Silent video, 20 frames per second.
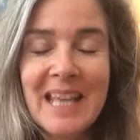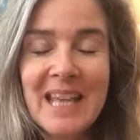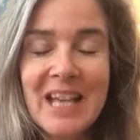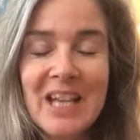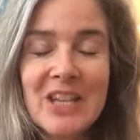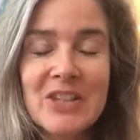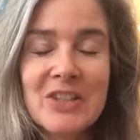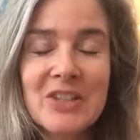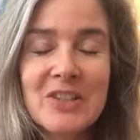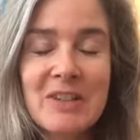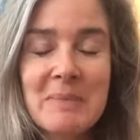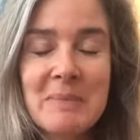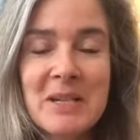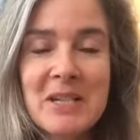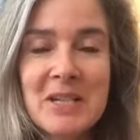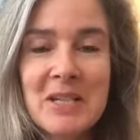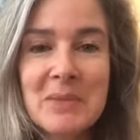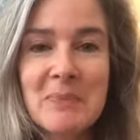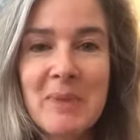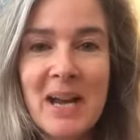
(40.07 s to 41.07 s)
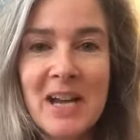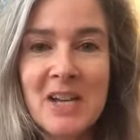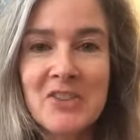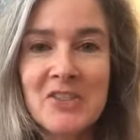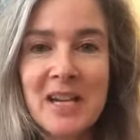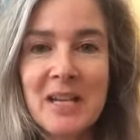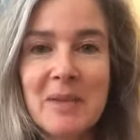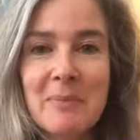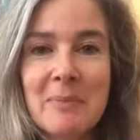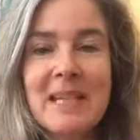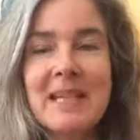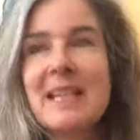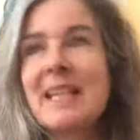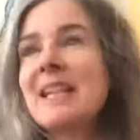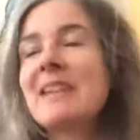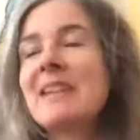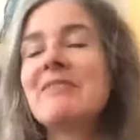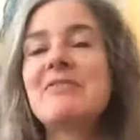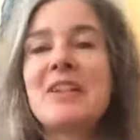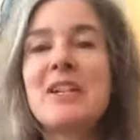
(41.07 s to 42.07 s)
So let me just backtrack a bit,
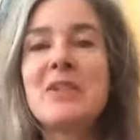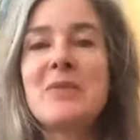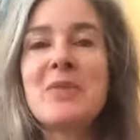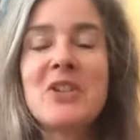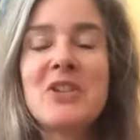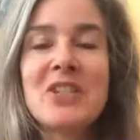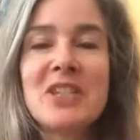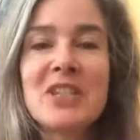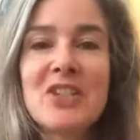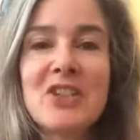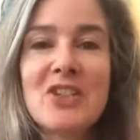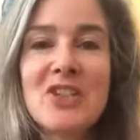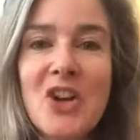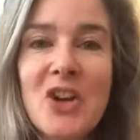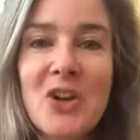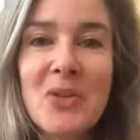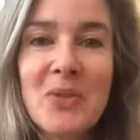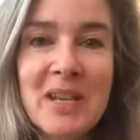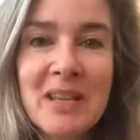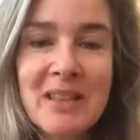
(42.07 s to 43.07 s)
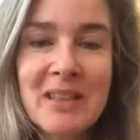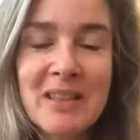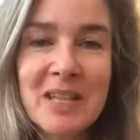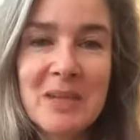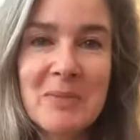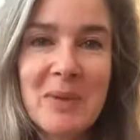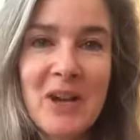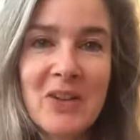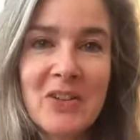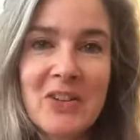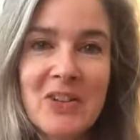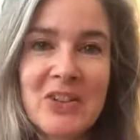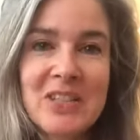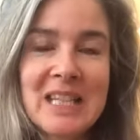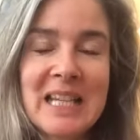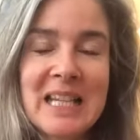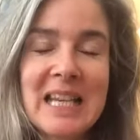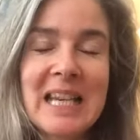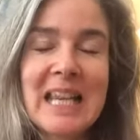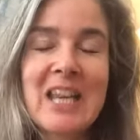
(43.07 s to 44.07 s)
and for anyone who doesn't know anything about
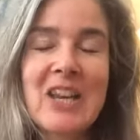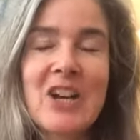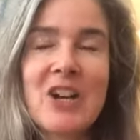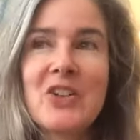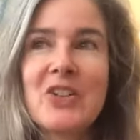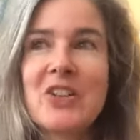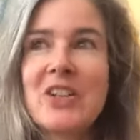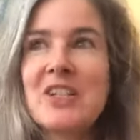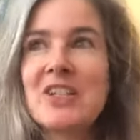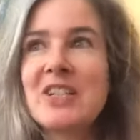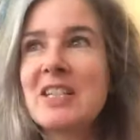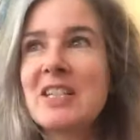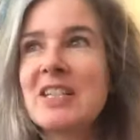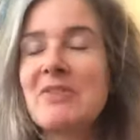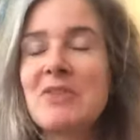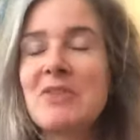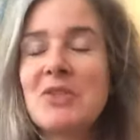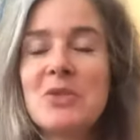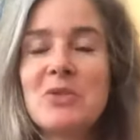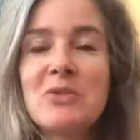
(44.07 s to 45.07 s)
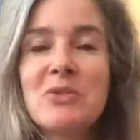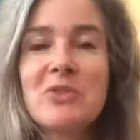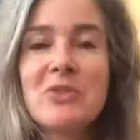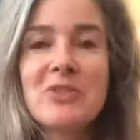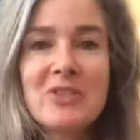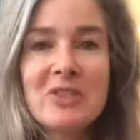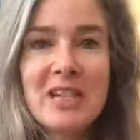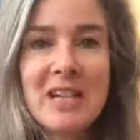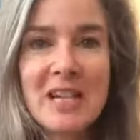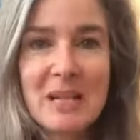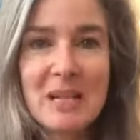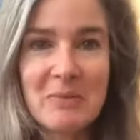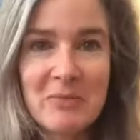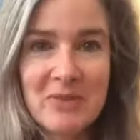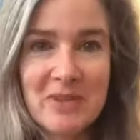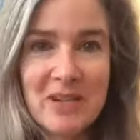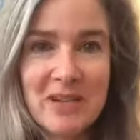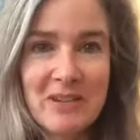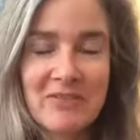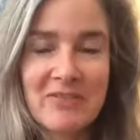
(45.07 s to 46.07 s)
Kundalini Yoga, just give you a really
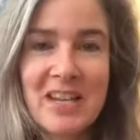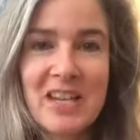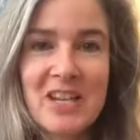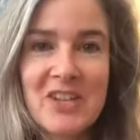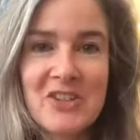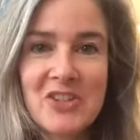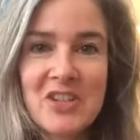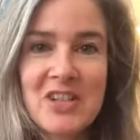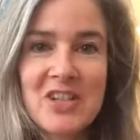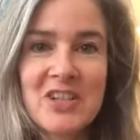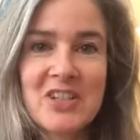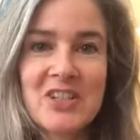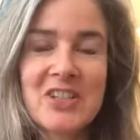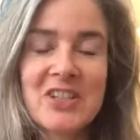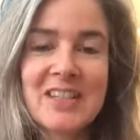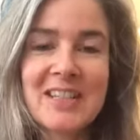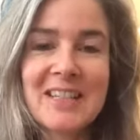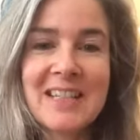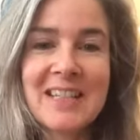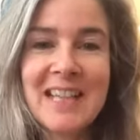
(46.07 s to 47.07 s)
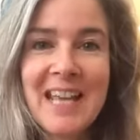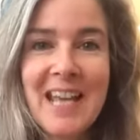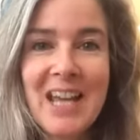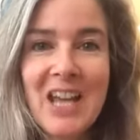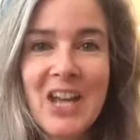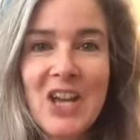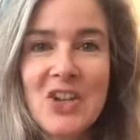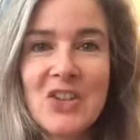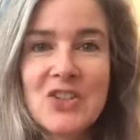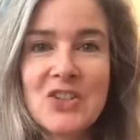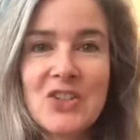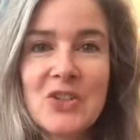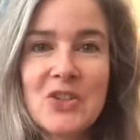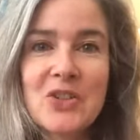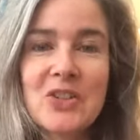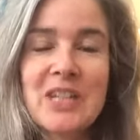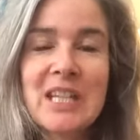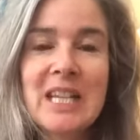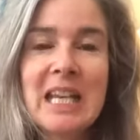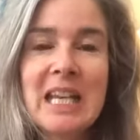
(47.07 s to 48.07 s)
brief introduction. So
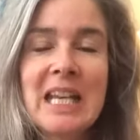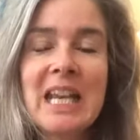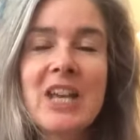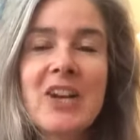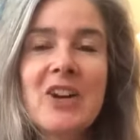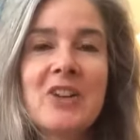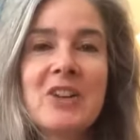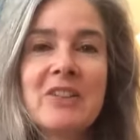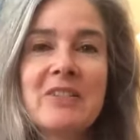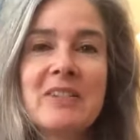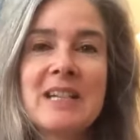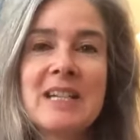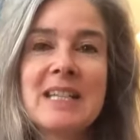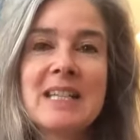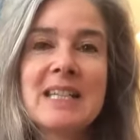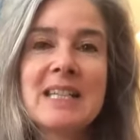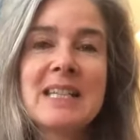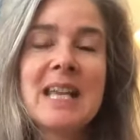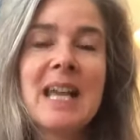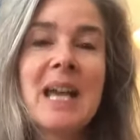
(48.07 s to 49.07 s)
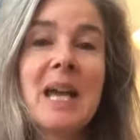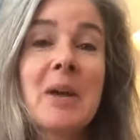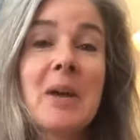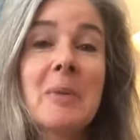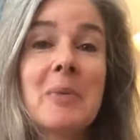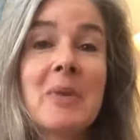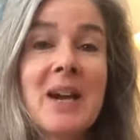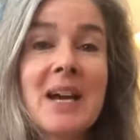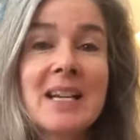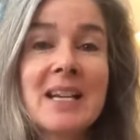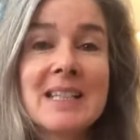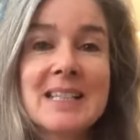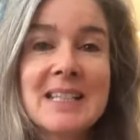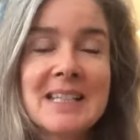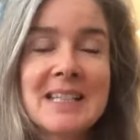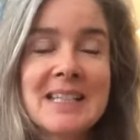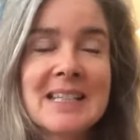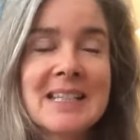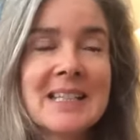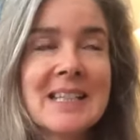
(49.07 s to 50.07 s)
Kundalini Yoga is a
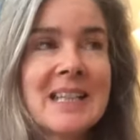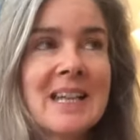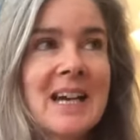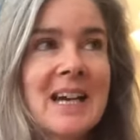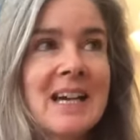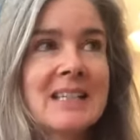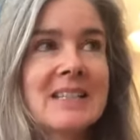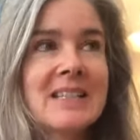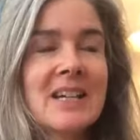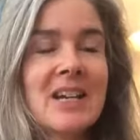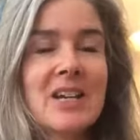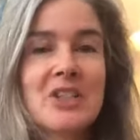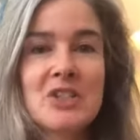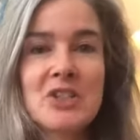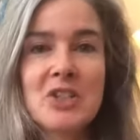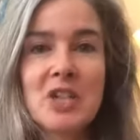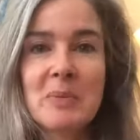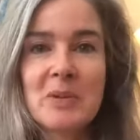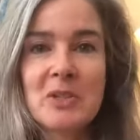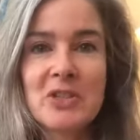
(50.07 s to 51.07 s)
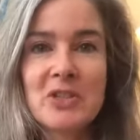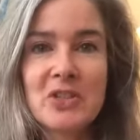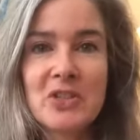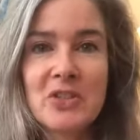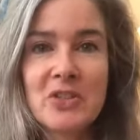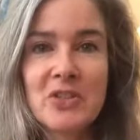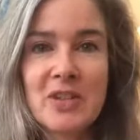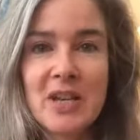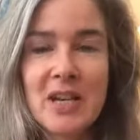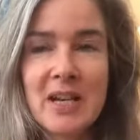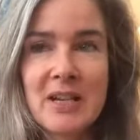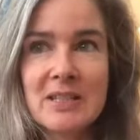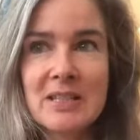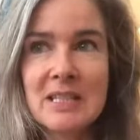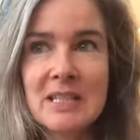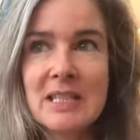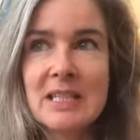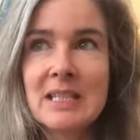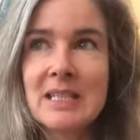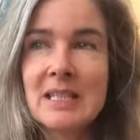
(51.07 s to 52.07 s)
practice that I took up in
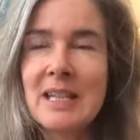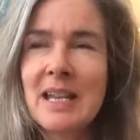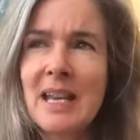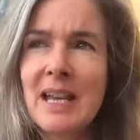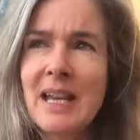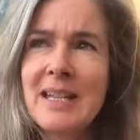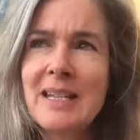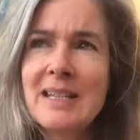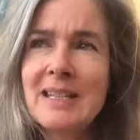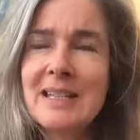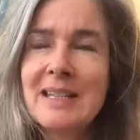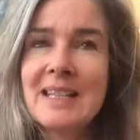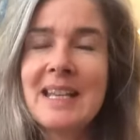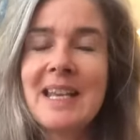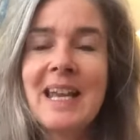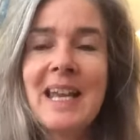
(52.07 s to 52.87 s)
2008,